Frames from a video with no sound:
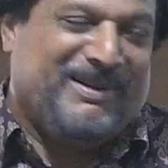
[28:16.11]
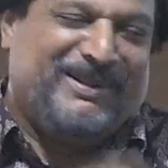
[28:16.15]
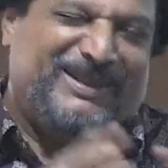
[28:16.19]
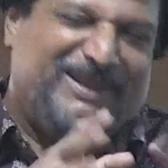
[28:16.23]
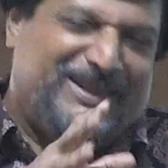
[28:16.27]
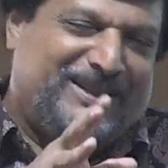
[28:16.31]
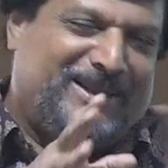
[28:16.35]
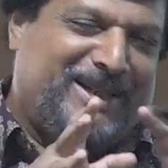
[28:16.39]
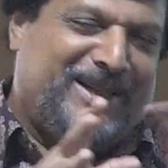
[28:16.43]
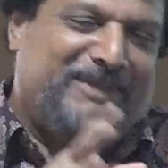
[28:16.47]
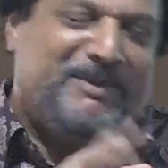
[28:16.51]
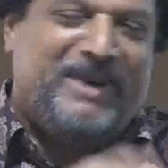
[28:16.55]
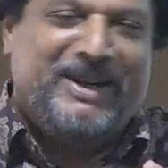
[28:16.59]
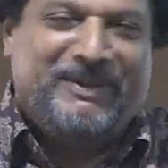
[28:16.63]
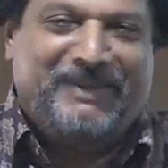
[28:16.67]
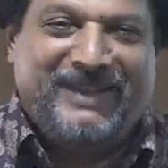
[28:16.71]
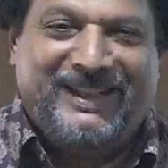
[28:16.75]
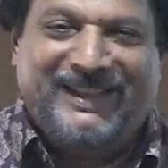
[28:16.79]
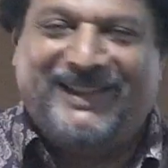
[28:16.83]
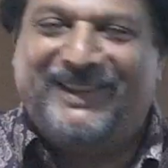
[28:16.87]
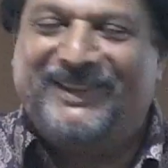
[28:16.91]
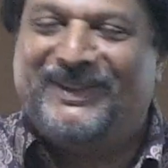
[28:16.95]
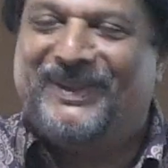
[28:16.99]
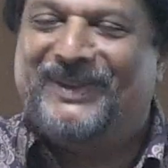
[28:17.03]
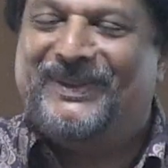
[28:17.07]
That might be a
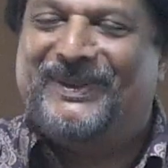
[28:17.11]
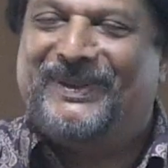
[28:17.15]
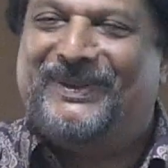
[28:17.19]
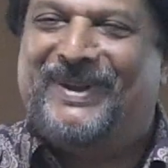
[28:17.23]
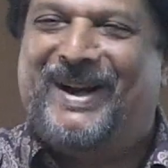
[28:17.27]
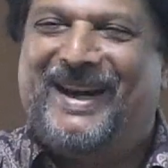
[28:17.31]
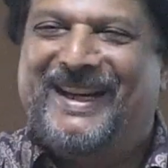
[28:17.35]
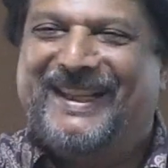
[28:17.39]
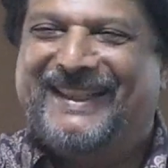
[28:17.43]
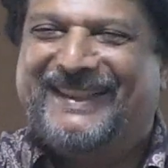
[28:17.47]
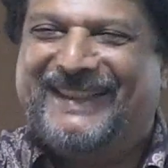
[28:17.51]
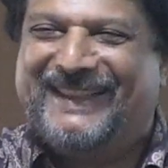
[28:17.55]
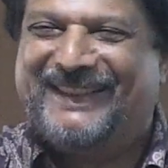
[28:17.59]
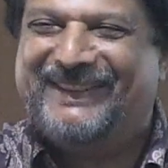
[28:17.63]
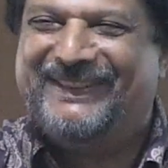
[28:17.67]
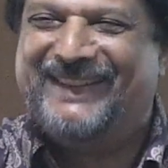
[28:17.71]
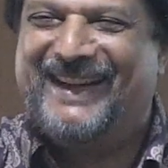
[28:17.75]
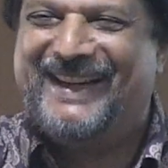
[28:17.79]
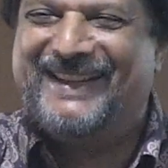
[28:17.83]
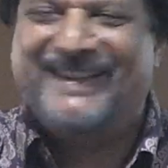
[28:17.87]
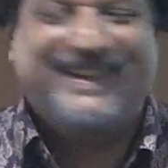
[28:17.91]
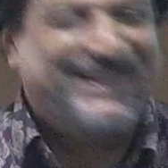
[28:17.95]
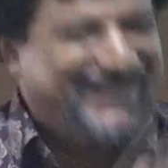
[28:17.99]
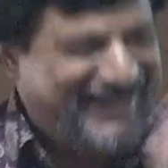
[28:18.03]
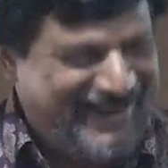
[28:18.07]
little too fast, sure.
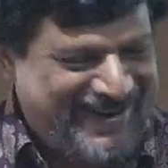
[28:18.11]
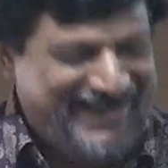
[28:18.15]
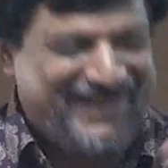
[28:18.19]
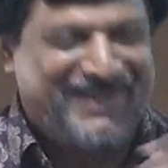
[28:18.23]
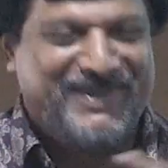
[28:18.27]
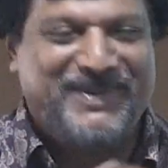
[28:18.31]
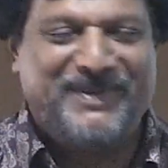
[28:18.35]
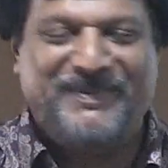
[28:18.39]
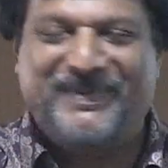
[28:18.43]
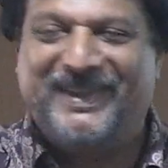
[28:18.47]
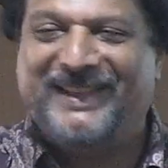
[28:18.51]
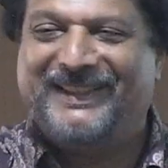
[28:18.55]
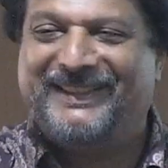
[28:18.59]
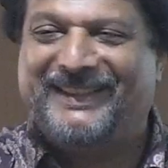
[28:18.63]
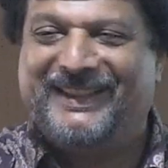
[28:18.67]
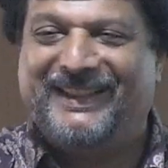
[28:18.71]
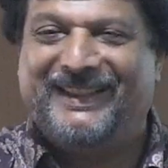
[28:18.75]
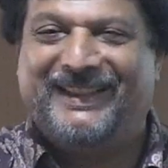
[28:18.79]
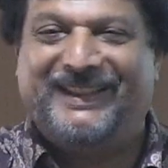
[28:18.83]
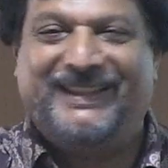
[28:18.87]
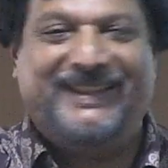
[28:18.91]
100 rupees,